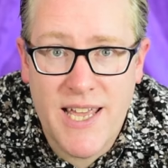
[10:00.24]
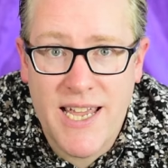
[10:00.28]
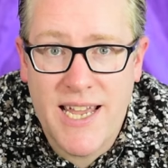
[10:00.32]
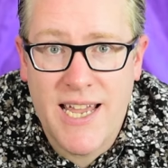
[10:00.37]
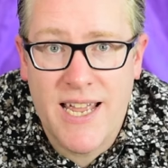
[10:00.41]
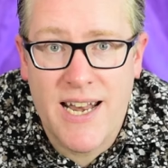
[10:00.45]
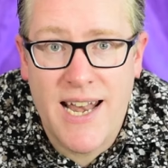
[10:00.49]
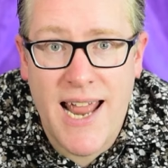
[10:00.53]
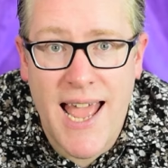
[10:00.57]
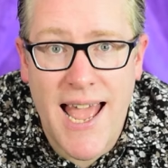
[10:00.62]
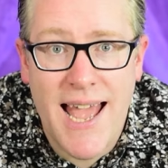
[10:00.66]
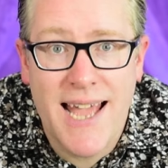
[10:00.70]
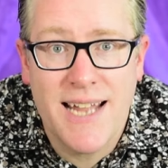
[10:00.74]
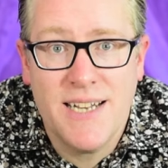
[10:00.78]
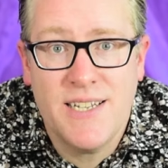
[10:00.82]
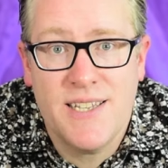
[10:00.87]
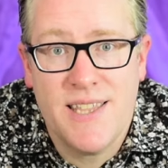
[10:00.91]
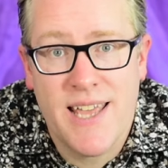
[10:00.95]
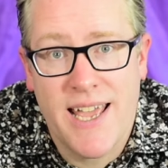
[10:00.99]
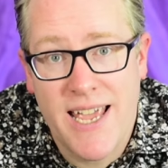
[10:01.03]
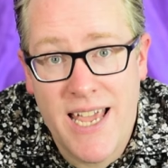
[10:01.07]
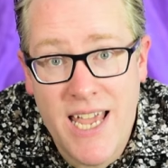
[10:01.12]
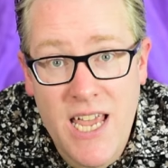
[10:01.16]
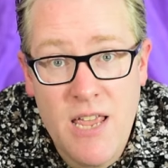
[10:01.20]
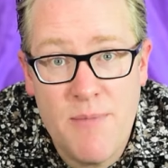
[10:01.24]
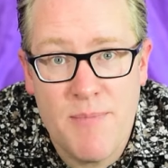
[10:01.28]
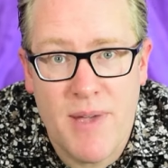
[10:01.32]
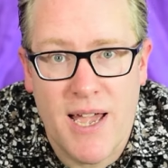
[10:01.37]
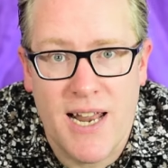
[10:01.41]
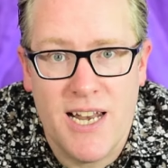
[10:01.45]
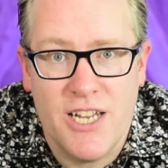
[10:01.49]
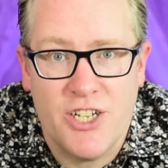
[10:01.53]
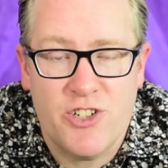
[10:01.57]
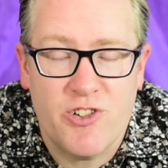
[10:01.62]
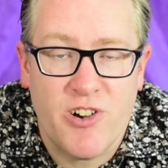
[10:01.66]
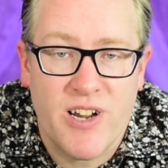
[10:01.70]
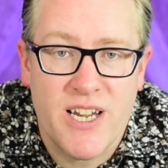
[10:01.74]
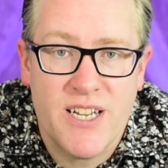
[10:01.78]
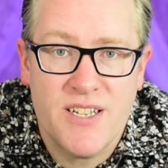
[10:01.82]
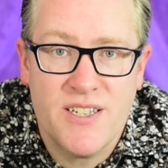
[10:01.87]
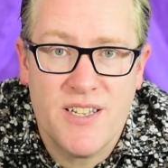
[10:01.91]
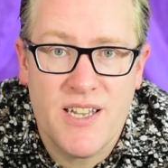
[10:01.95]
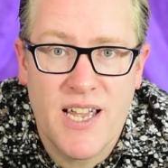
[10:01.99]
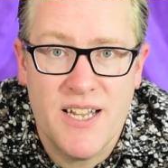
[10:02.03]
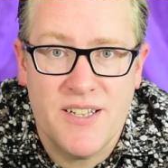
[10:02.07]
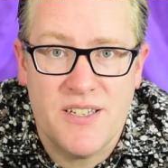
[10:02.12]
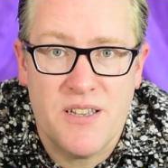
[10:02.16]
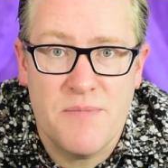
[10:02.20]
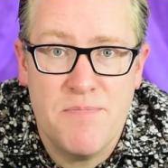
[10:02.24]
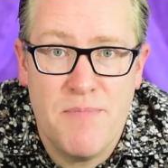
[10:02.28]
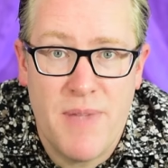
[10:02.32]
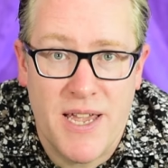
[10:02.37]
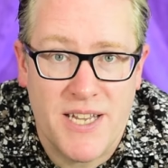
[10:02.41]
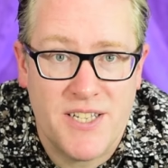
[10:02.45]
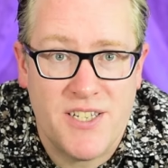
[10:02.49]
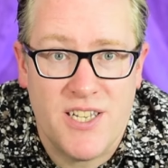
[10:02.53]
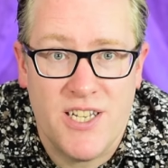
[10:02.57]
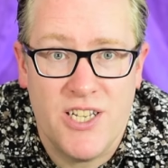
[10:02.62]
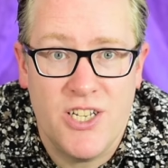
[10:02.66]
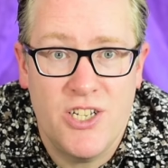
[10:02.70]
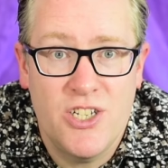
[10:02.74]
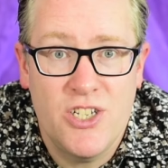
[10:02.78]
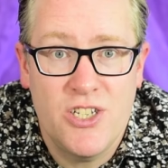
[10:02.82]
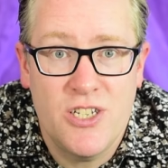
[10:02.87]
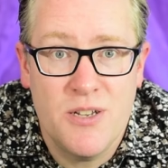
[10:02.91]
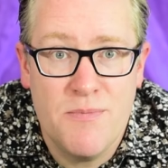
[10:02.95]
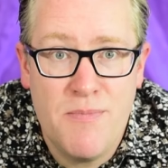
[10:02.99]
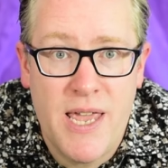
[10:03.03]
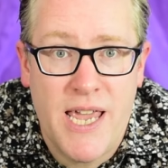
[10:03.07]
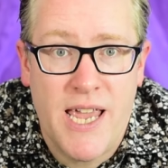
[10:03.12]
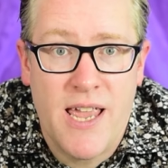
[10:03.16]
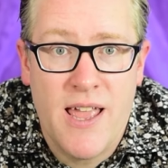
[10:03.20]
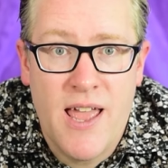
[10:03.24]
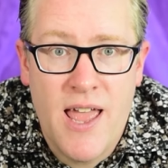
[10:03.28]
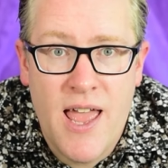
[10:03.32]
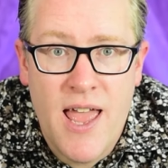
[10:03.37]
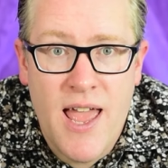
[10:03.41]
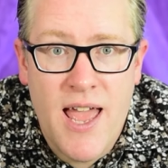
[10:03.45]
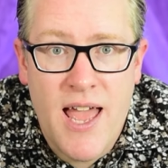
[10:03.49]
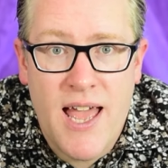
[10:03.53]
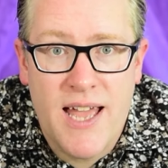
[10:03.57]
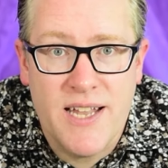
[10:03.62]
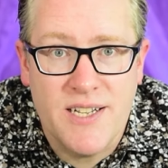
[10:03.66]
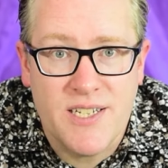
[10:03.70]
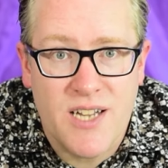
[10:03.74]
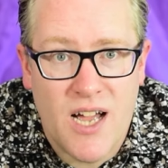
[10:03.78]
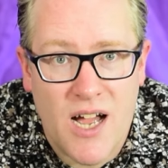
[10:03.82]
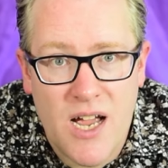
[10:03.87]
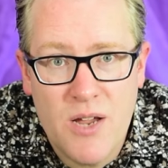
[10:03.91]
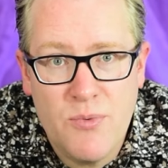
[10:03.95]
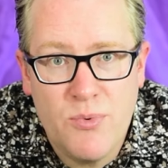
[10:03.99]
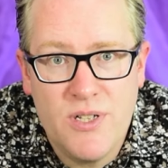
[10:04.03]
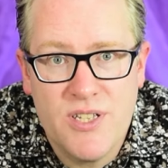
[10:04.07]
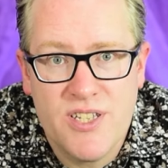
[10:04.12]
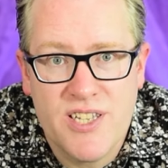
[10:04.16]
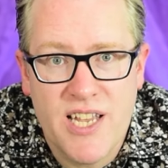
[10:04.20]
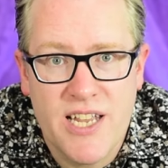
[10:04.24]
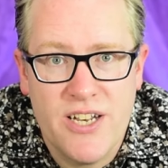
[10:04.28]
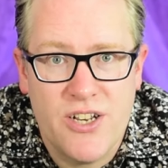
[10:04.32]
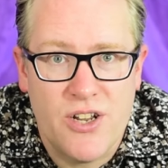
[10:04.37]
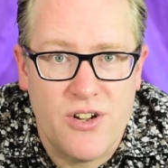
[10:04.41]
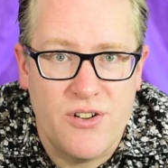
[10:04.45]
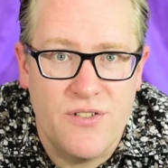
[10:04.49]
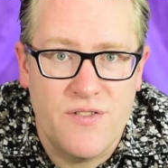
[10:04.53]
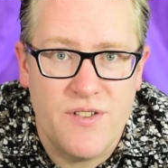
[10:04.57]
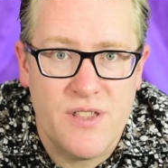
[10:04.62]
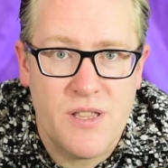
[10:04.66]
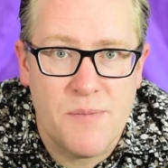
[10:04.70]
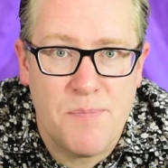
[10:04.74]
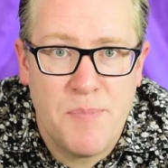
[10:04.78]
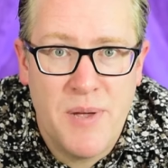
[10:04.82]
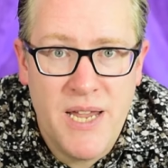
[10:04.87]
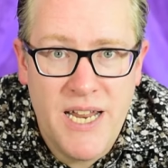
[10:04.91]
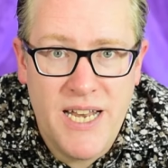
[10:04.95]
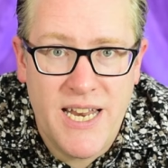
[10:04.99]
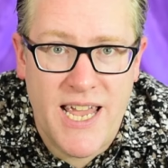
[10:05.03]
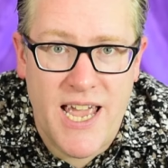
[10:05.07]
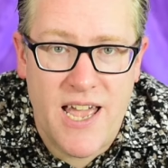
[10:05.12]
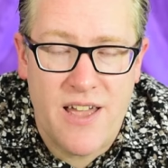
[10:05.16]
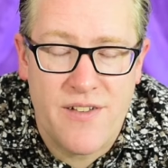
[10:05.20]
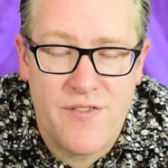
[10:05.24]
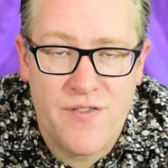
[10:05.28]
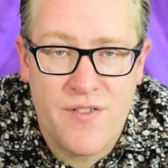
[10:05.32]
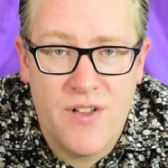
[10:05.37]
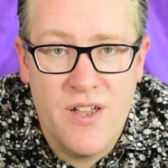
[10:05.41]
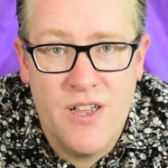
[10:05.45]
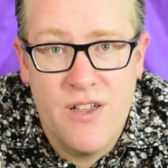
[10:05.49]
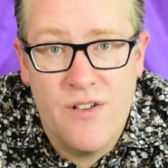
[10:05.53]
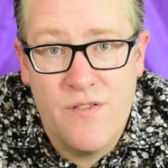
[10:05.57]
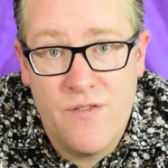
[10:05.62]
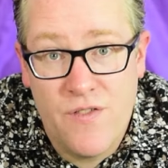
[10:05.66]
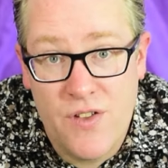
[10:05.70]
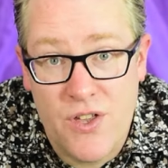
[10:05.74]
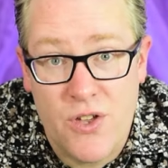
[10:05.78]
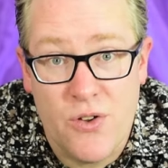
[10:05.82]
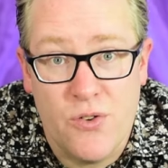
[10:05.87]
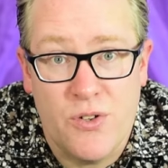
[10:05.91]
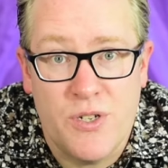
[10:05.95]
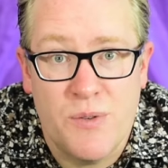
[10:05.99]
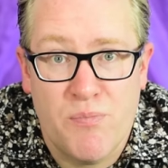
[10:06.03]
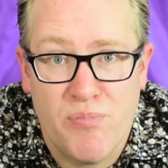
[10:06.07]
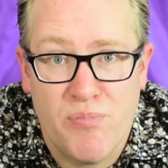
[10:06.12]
they can add their email address as a message to me, and I will send over the PDF for you to